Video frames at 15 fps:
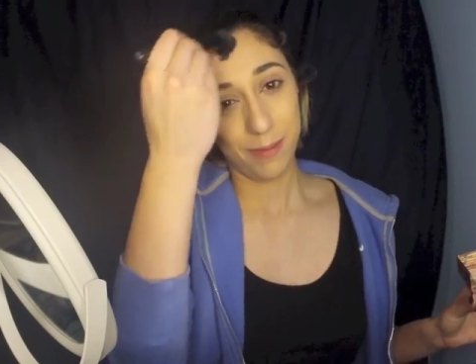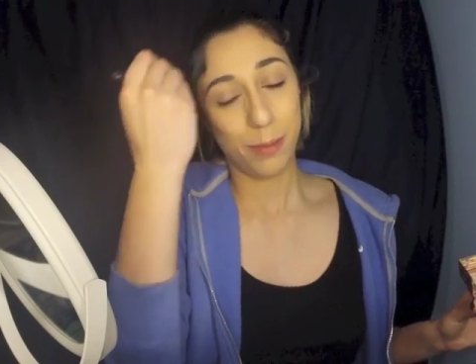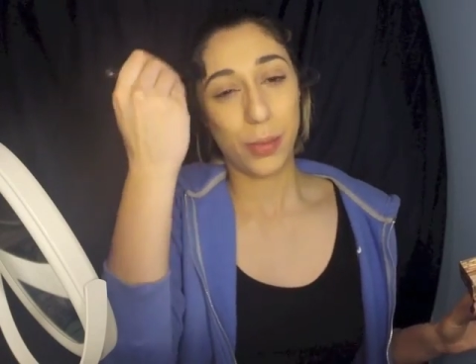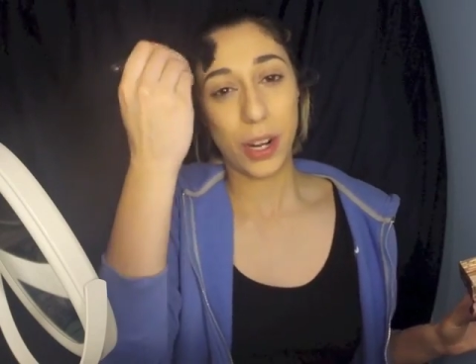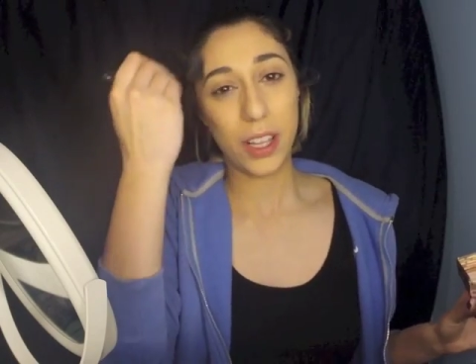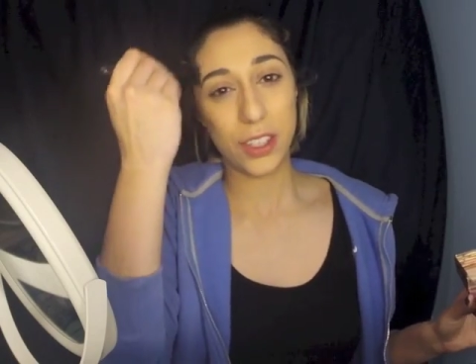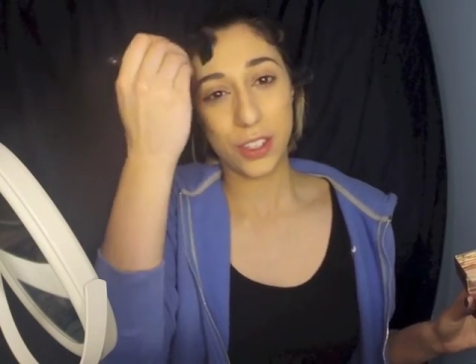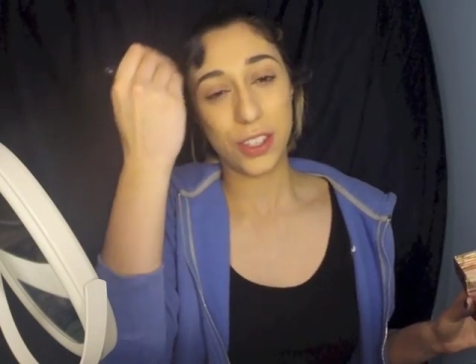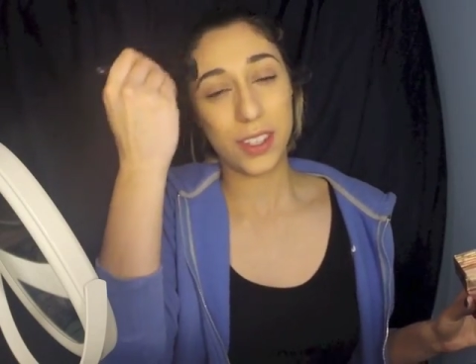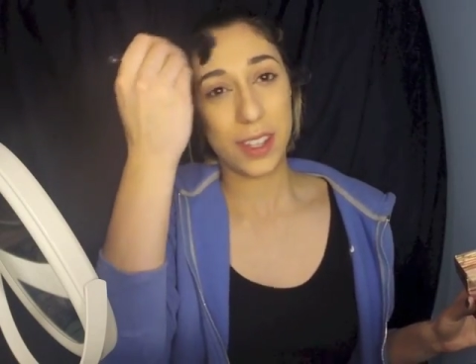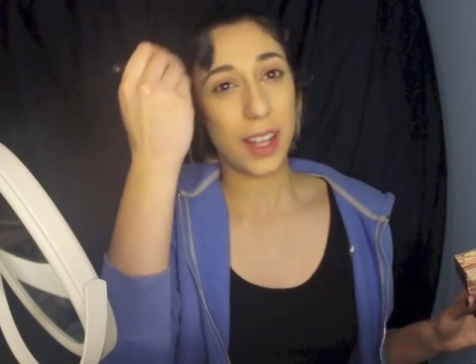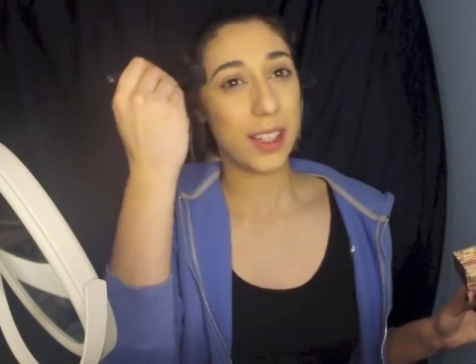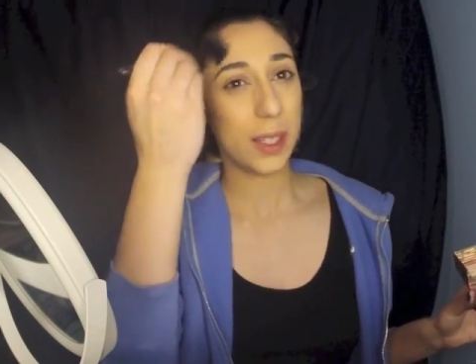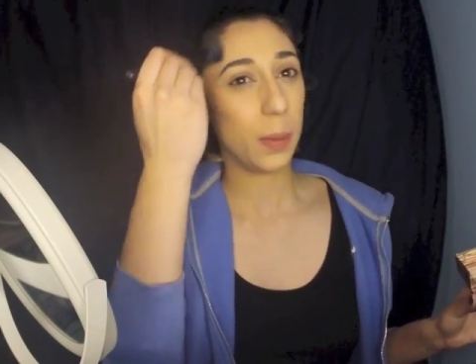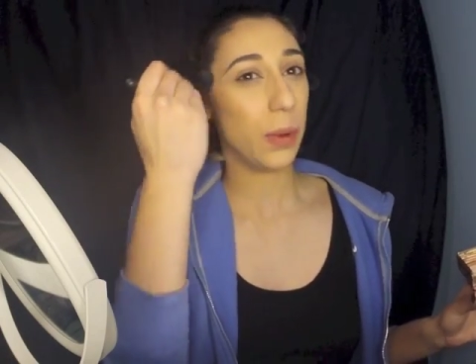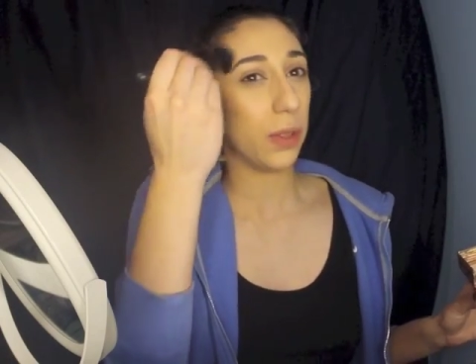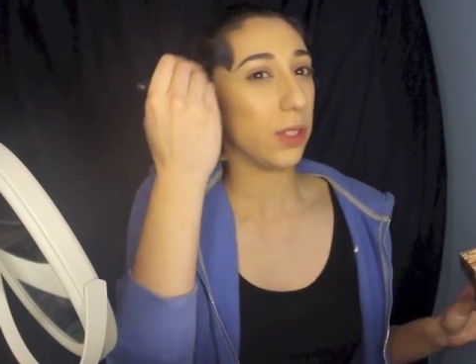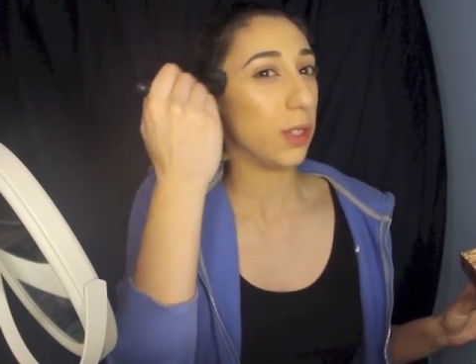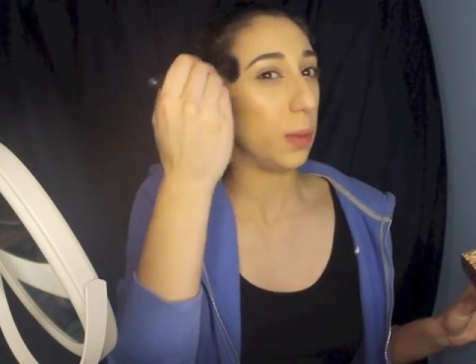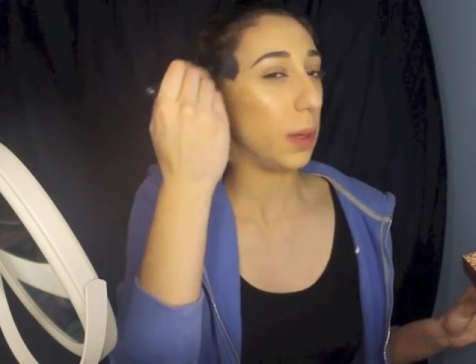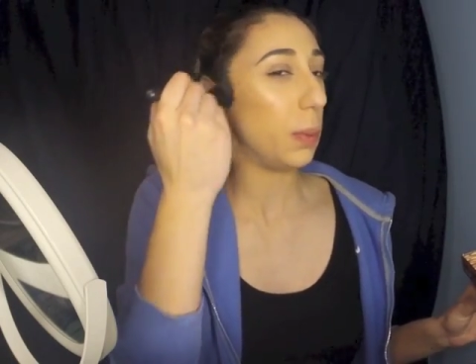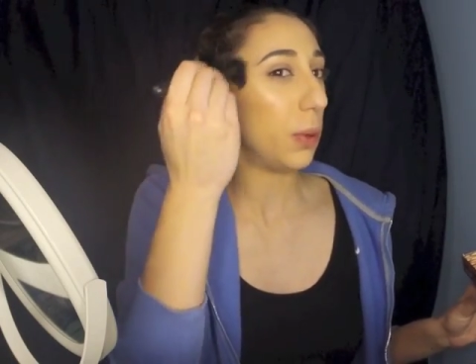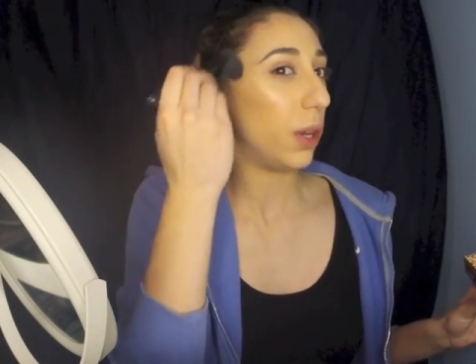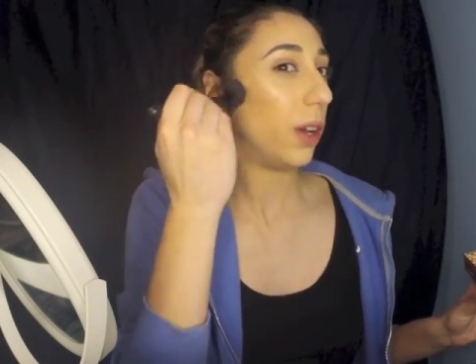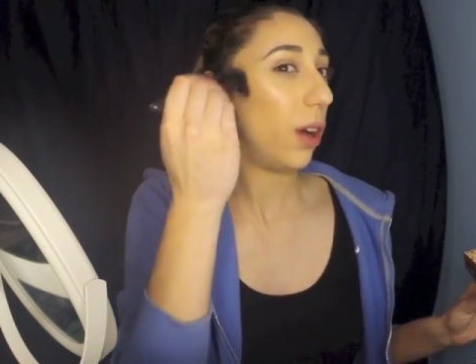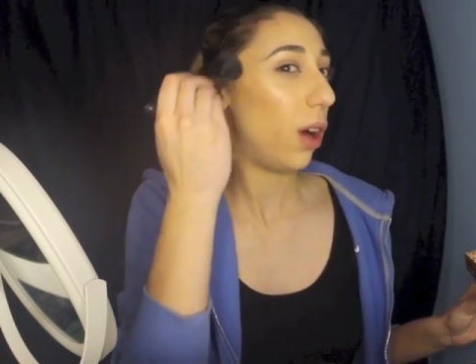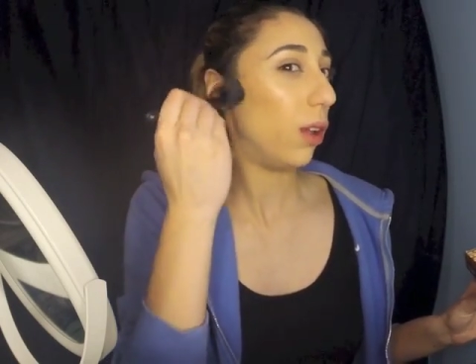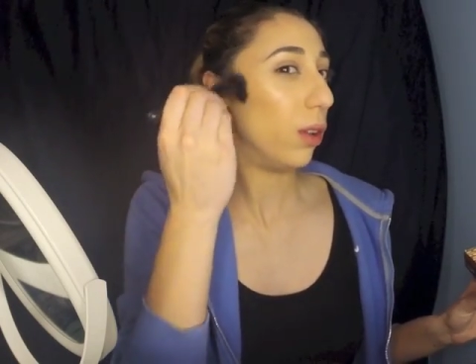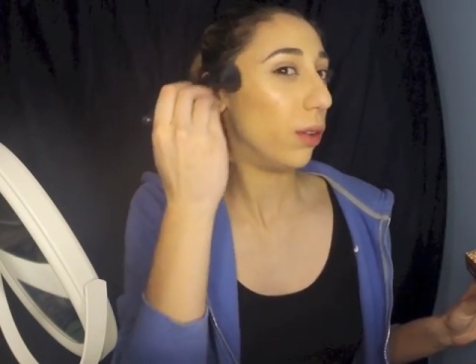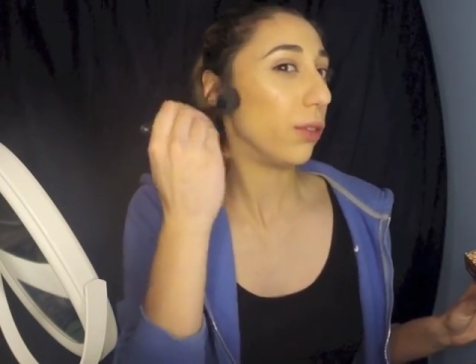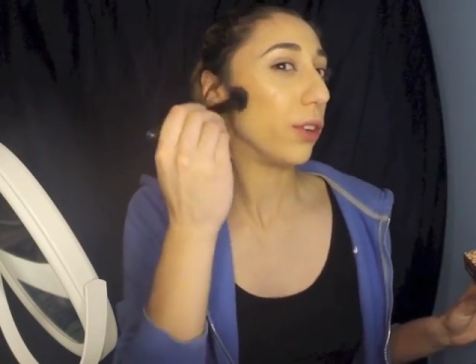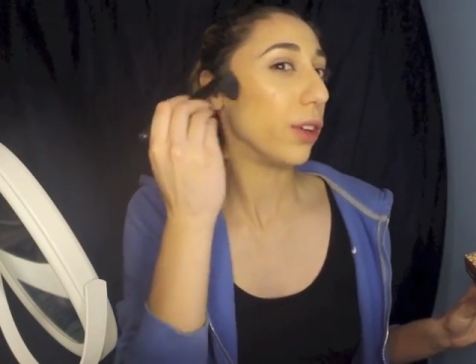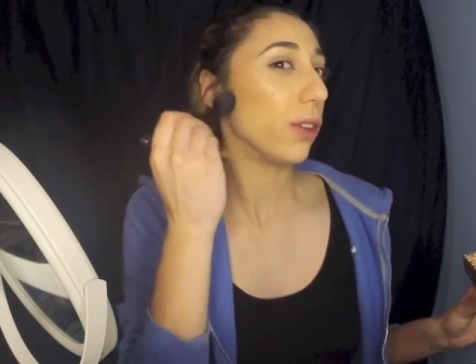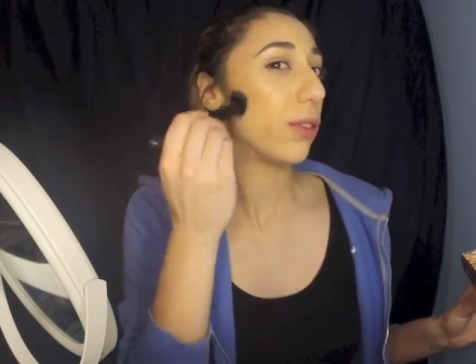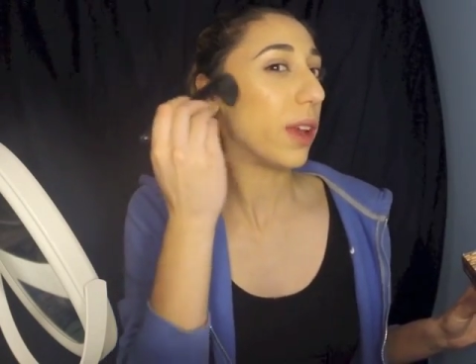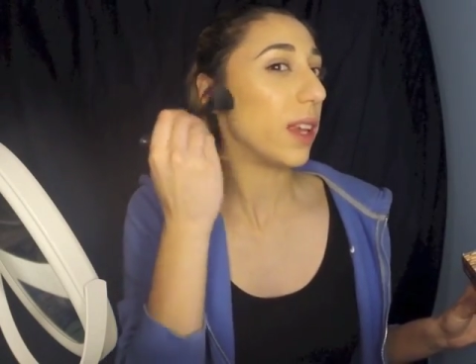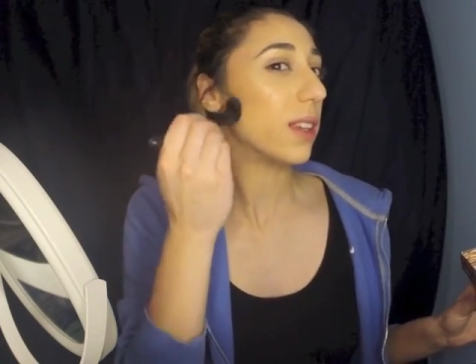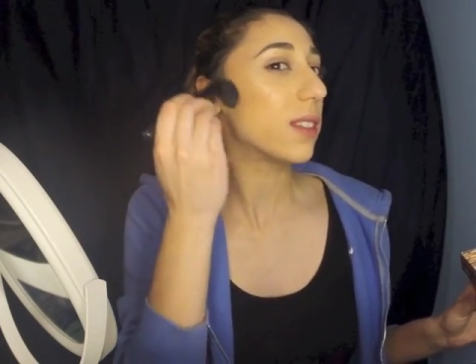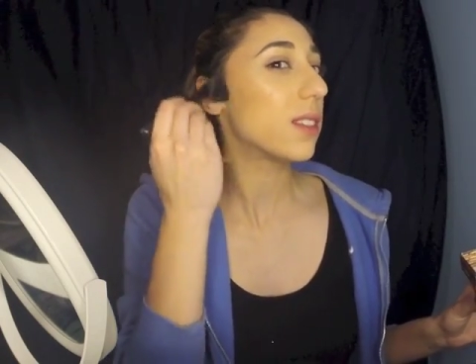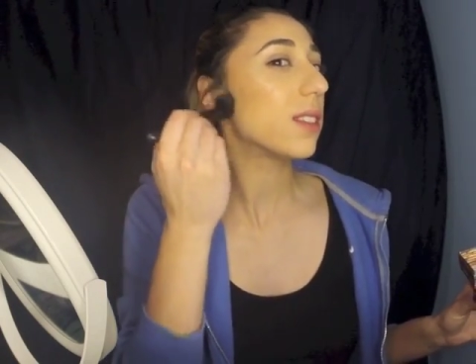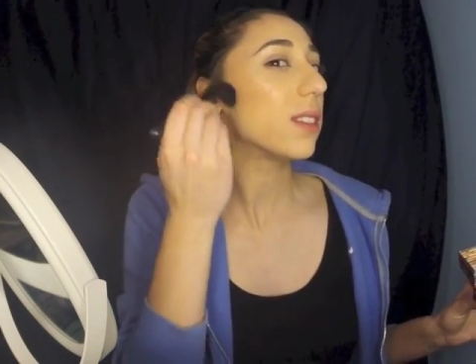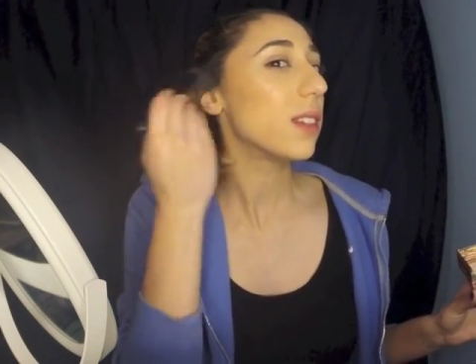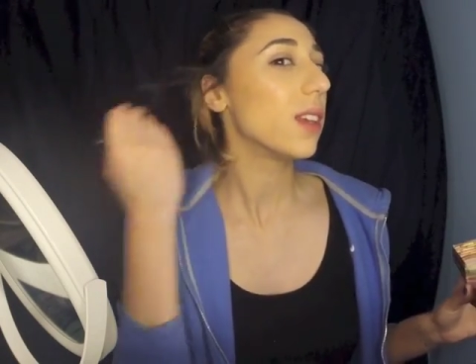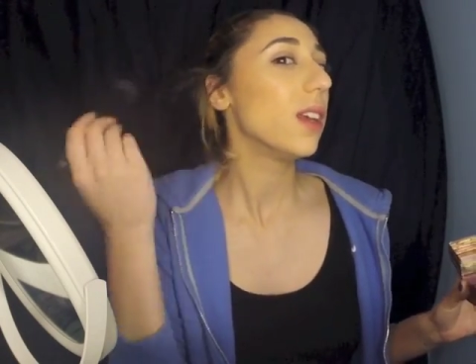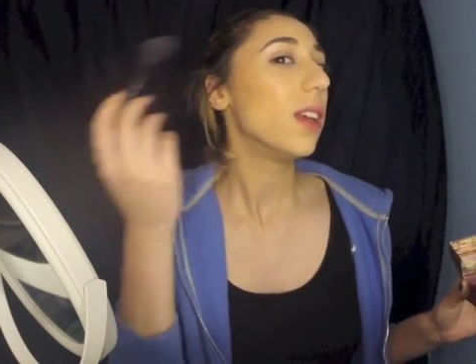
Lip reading: Bronzer is not supposed to be put all over your face.